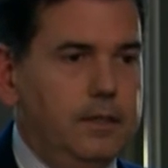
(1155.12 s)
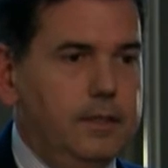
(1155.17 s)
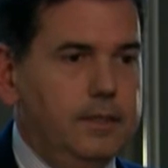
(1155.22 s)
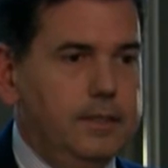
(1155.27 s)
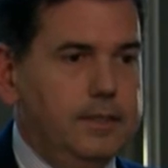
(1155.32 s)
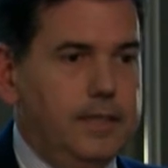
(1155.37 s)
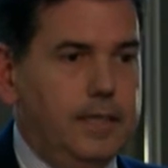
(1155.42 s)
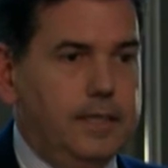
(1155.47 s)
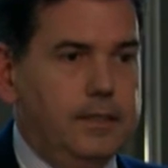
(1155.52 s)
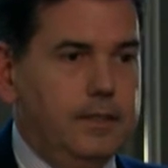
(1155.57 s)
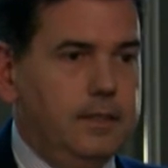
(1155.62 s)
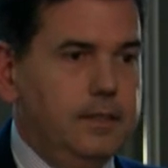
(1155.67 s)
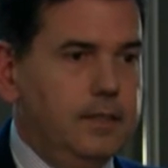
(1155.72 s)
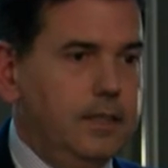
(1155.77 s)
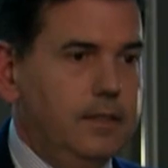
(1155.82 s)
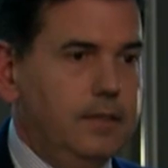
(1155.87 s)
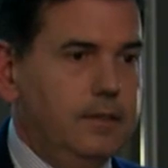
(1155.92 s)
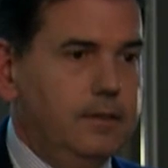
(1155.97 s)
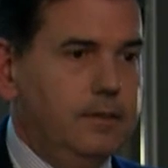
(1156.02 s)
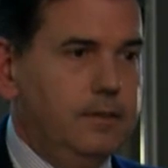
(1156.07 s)
stating
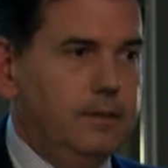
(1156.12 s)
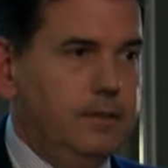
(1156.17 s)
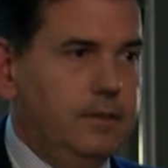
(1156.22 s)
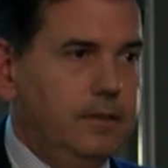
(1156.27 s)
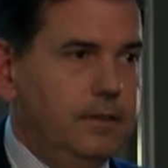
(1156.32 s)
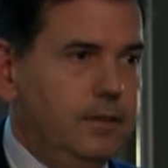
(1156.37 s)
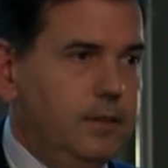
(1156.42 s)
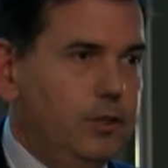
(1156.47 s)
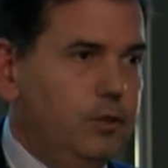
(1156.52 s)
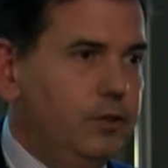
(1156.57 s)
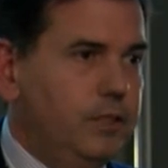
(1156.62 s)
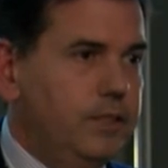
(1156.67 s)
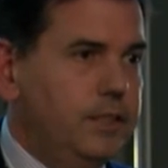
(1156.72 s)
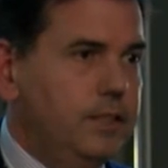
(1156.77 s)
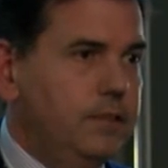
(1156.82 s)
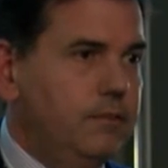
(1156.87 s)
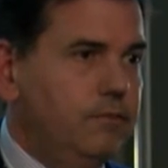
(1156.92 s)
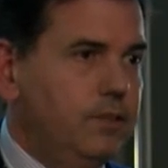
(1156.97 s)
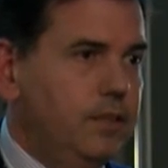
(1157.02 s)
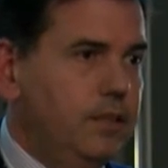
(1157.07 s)
that the
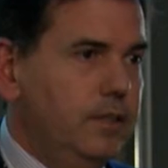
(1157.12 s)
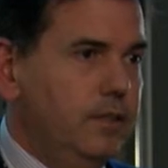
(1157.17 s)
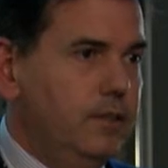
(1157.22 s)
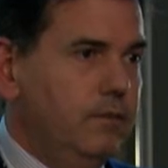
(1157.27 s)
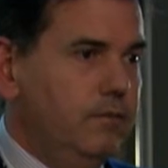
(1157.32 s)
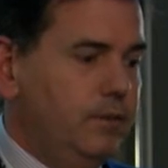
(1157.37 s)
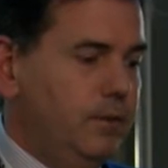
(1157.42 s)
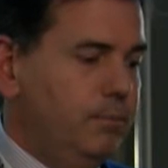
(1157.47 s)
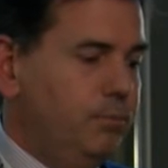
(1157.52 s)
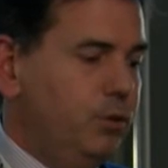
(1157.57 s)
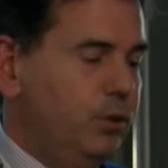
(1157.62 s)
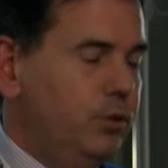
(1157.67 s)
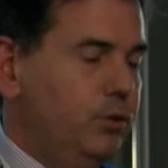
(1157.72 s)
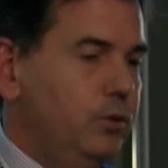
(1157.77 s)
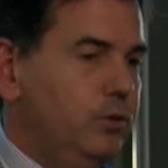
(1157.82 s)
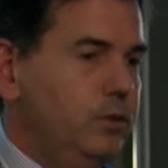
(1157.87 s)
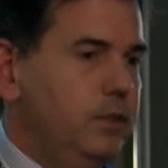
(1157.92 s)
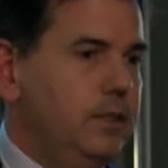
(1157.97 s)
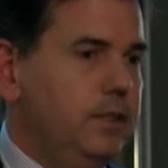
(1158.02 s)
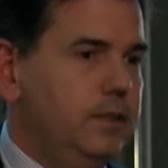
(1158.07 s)
origin of the
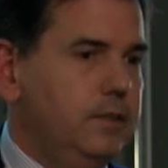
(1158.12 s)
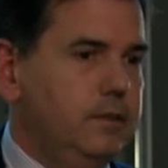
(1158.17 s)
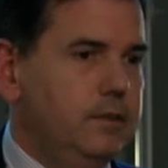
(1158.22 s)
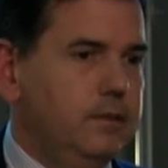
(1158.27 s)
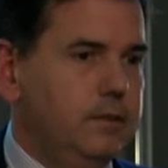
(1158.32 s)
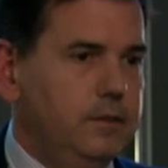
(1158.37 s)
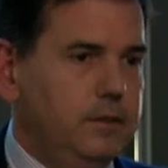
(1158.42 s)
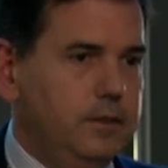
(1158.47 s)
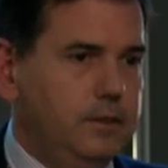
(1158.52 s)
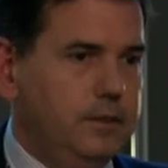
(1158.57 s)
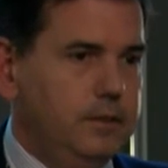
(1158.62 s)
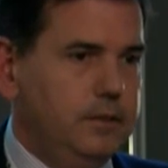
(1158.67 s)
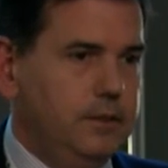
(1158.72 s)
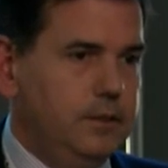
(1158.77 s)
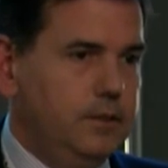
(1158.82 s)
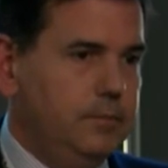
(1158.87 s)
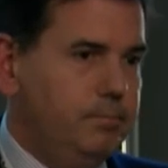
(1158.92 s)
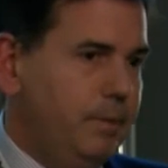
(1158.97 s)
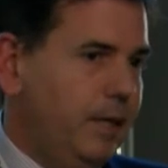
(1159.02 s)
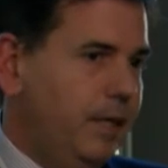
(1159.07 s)
produce is
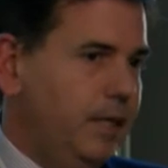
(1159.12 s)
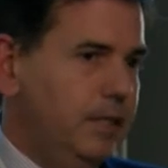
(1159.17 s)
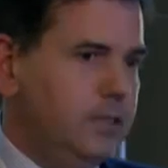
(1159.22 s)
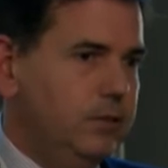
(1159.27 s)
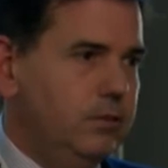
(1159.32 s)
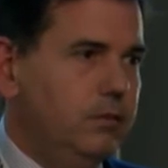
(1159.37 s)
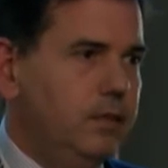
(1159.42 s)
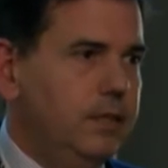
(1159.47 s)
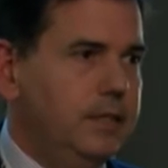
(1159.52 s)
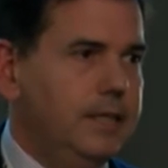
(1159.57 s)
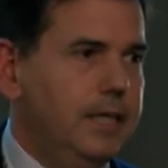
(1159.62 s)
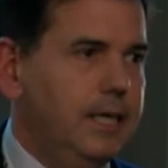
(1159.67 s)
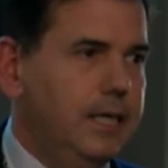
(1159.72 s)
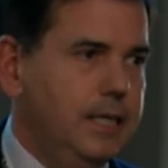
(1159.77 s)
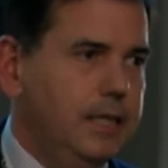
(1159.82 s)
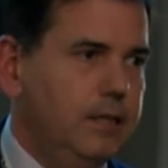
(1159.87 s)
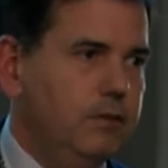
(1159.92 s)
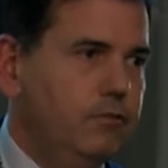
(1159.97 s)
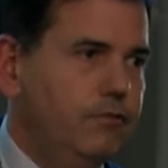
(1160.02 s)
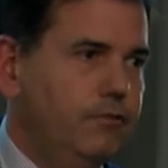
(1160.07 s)
Spanish or
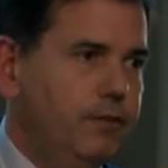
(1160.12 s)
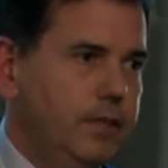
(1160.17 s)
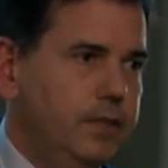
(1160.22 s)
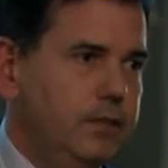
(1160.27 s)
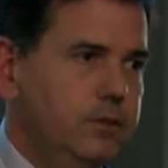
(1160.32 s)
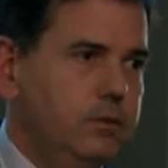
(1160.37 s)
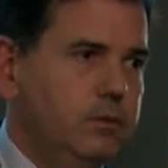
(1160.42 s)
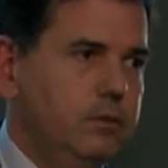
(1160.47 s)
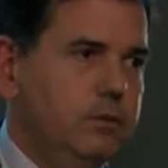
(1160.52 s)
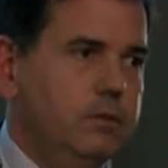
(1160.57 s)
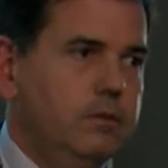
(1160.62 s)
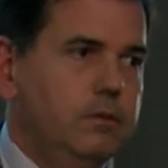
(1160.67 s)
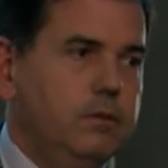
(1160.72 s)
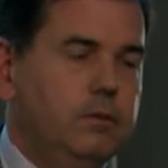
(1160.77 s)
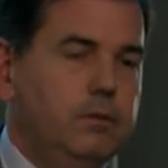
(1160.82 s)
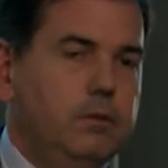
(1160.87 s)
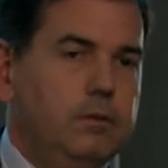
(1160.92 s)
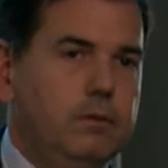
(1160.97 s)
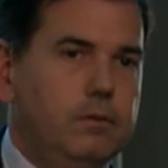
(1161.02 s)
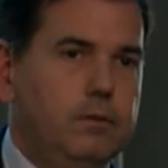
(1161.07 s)
Italian or French
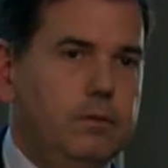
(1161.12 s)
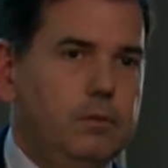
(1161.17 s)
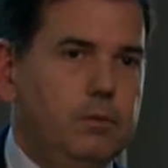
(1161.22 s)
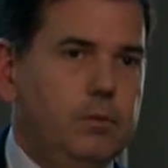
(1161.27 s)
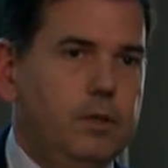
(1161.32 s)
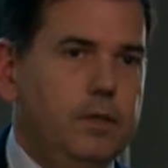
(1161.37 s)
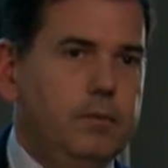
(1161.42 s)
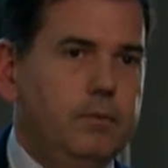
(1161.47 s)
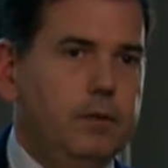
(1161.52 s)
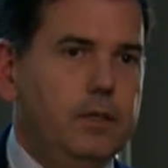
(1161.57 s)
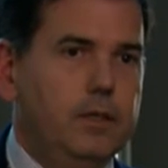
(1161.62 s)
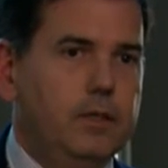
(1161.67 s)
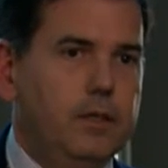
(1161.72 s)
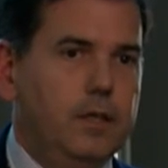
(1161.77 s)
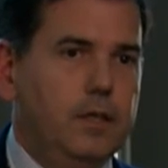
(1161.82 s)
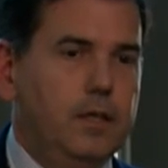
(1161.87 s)
or whatever.